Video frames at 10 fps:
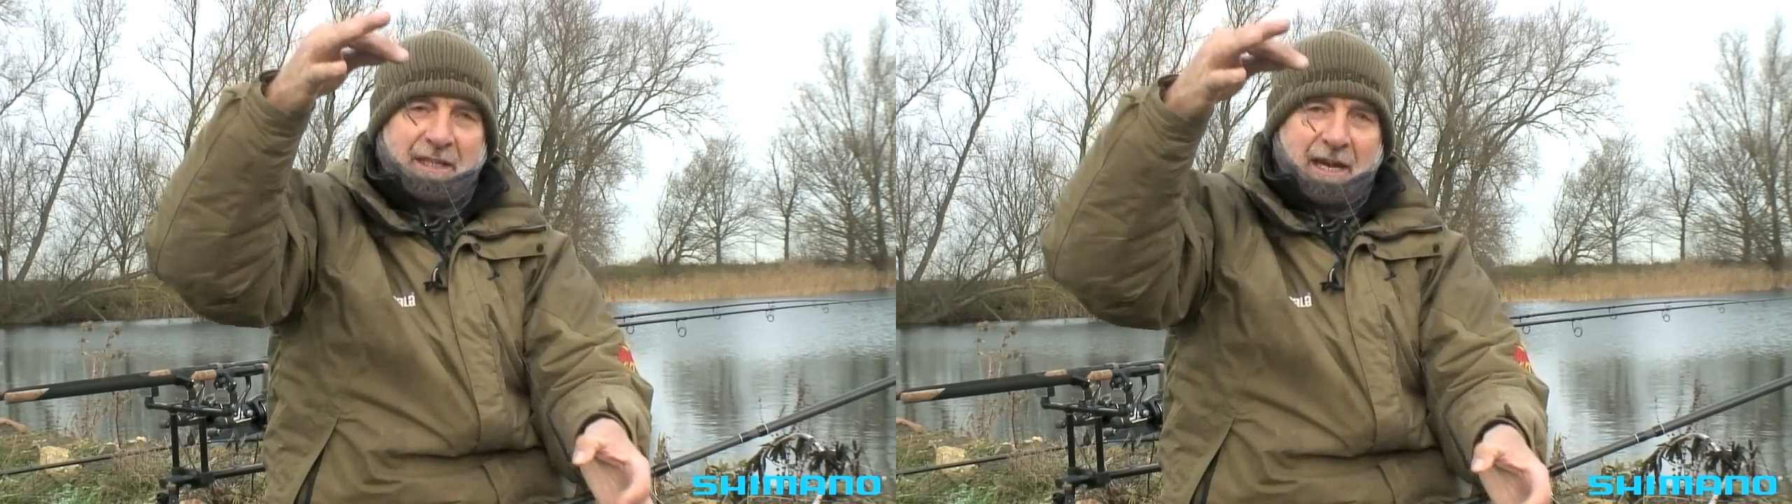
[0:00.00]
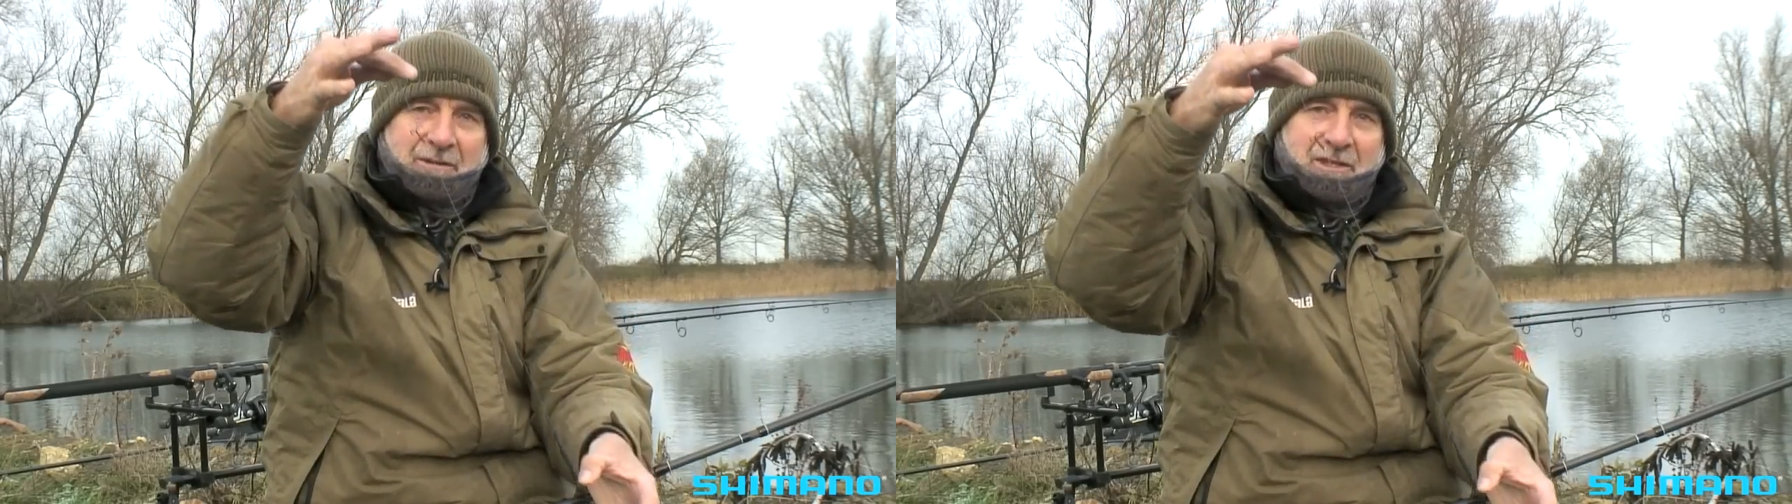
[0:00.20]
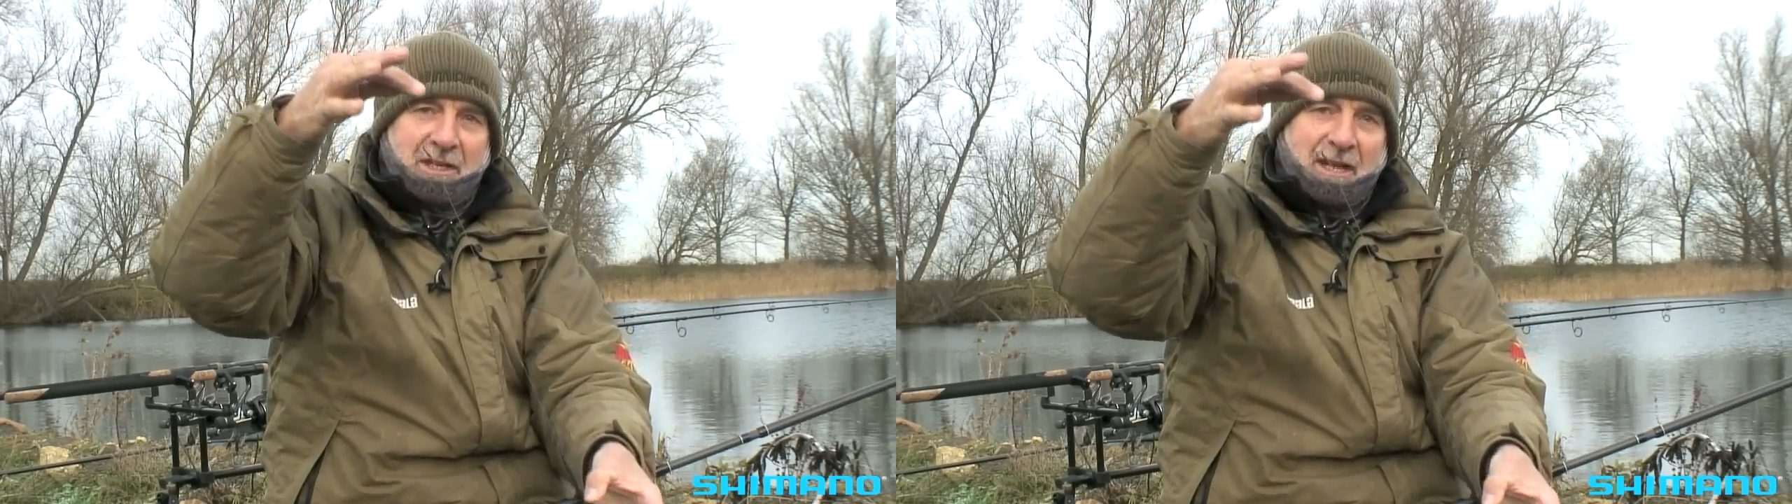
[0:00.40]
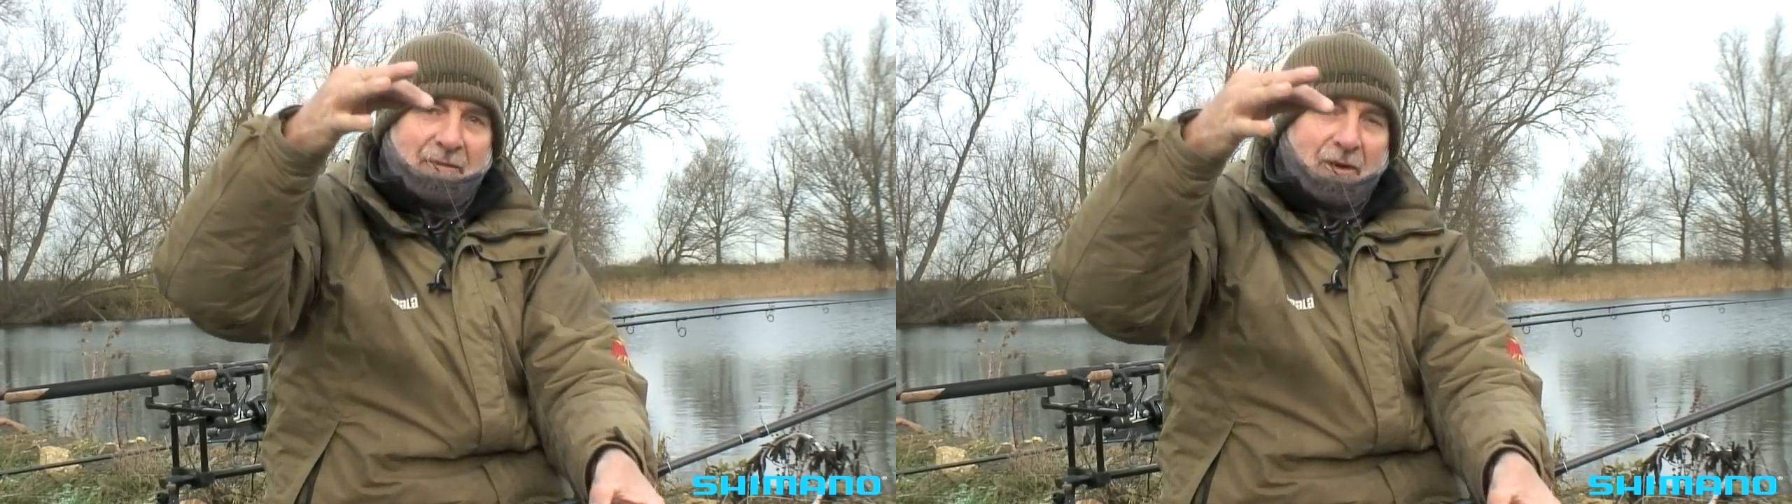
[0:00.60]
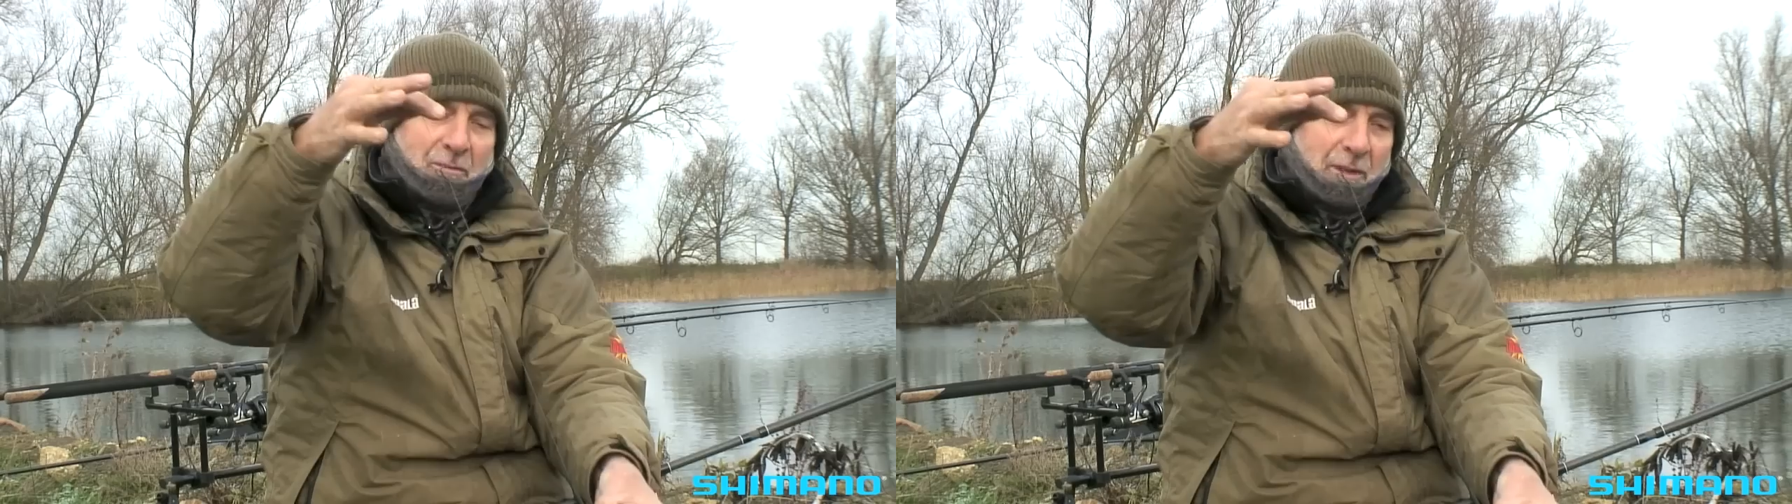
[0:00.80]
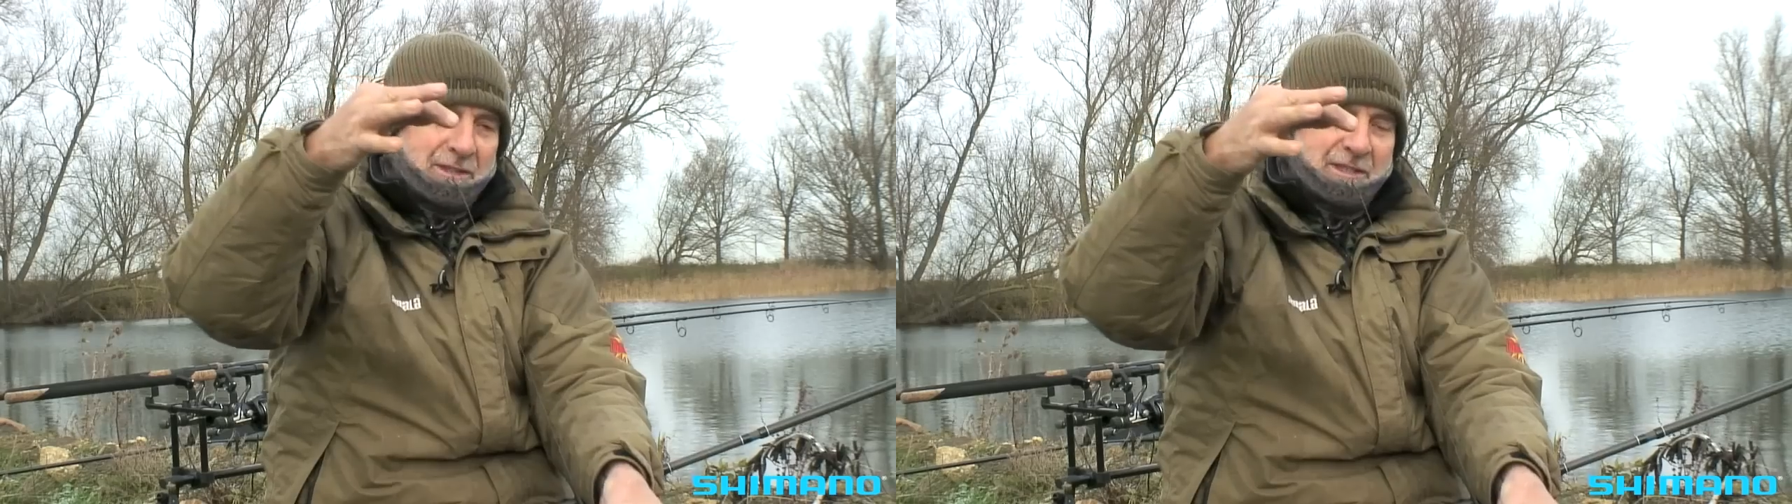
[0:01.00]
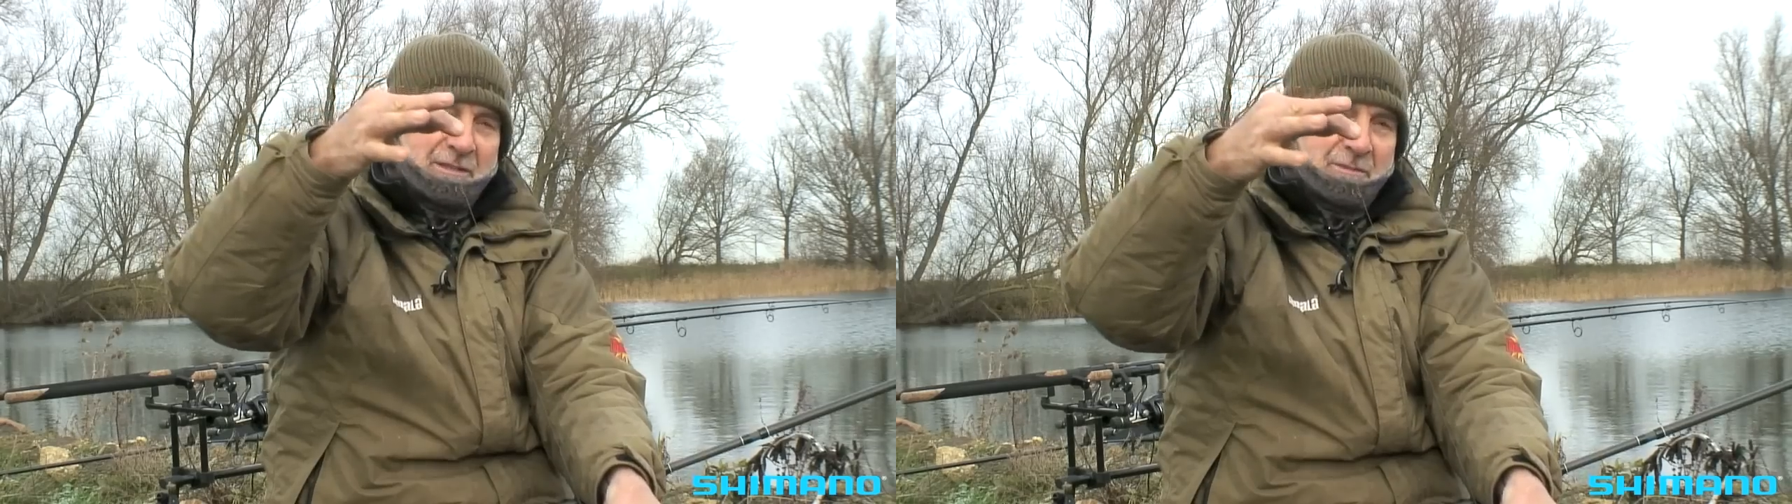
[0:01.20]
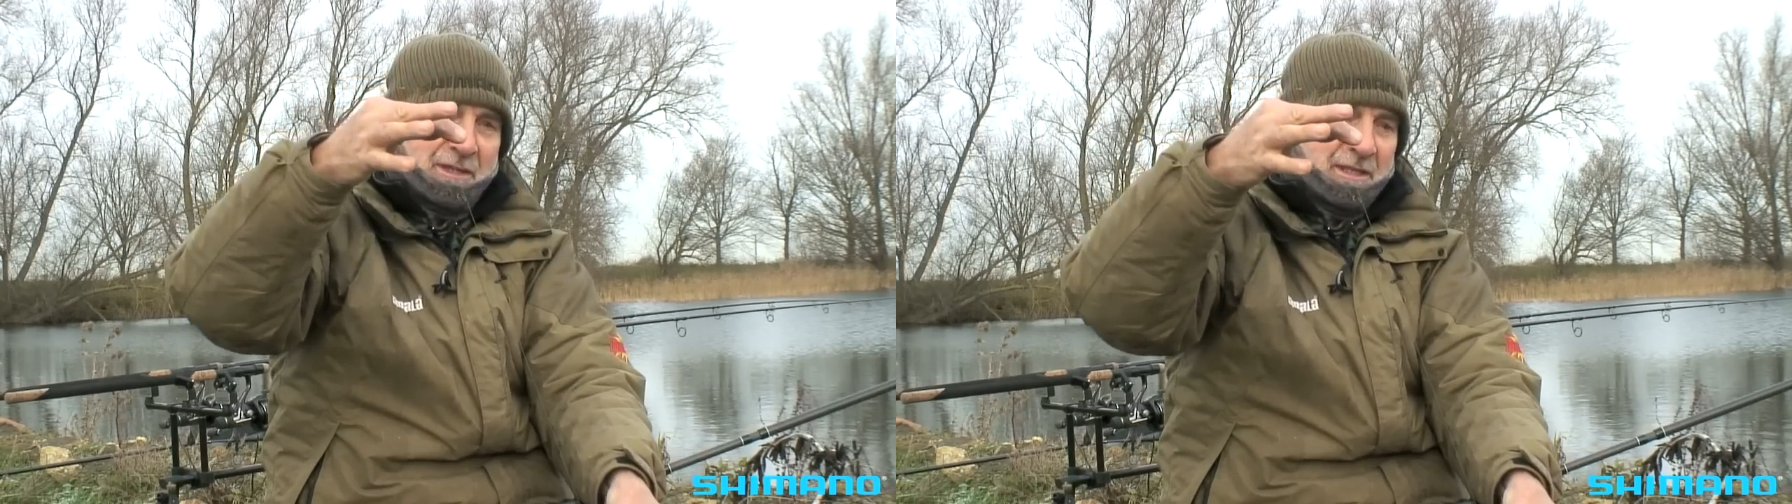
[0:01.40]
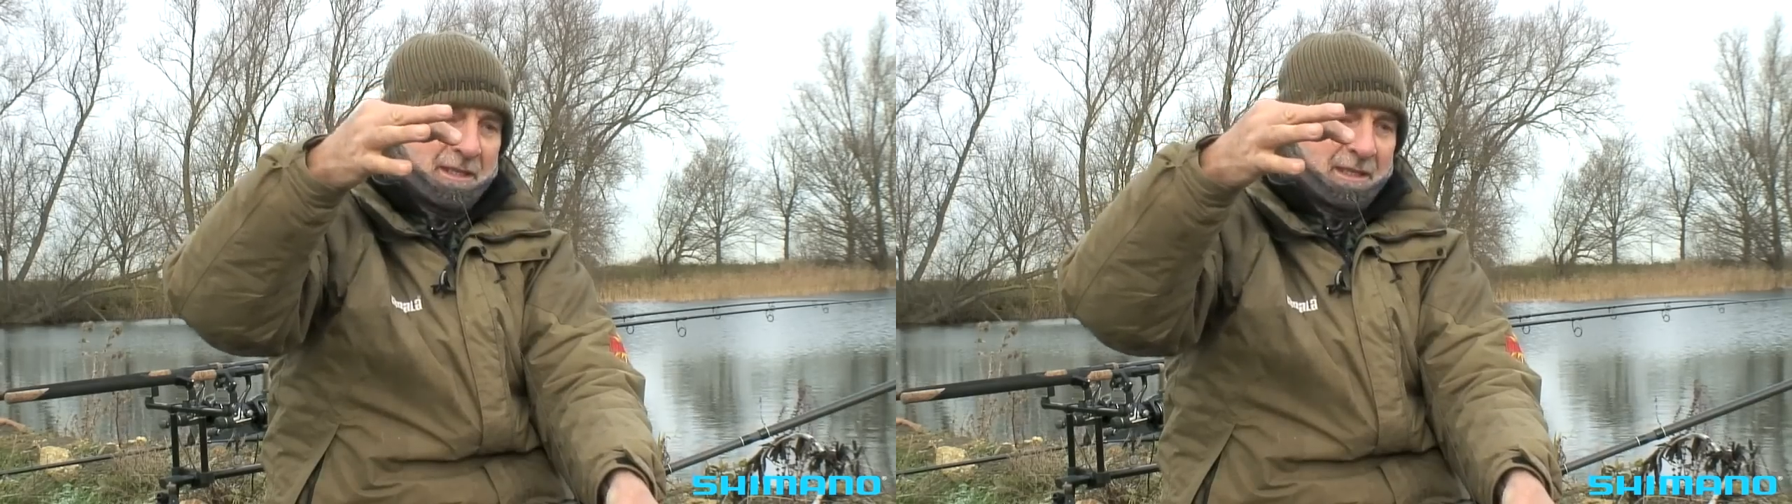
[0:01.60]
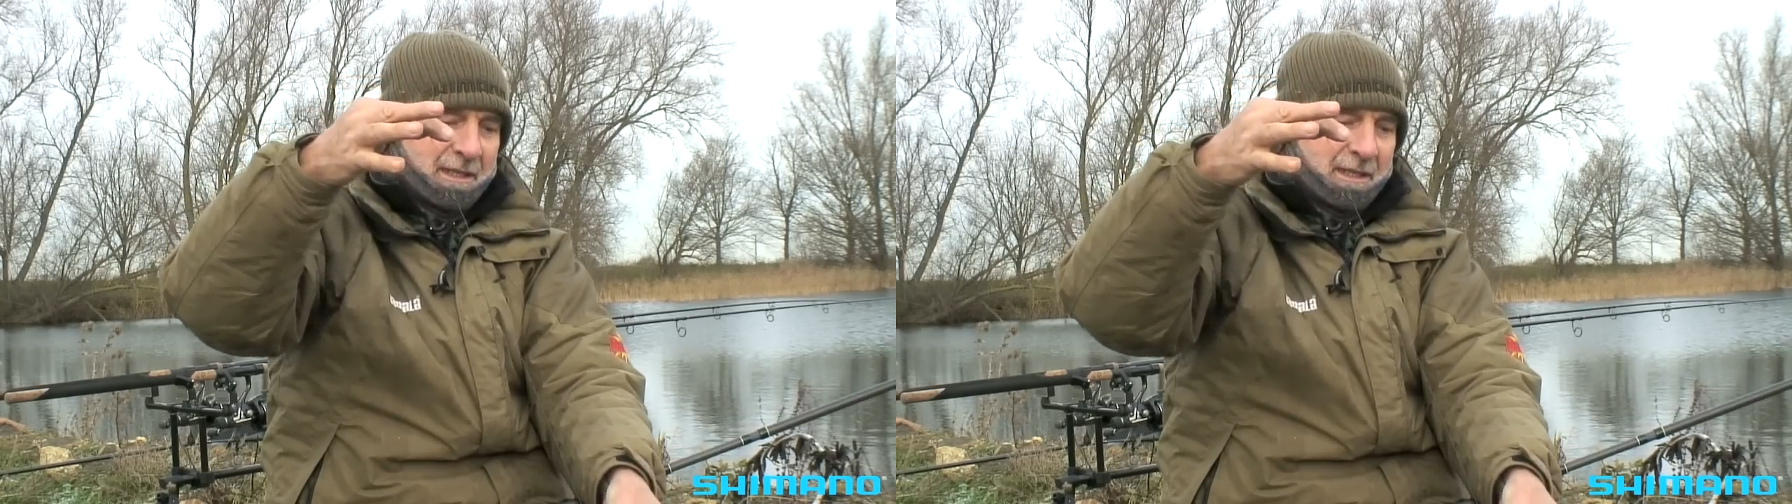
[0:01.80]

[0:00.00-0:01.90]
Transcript: down to the level I want it to be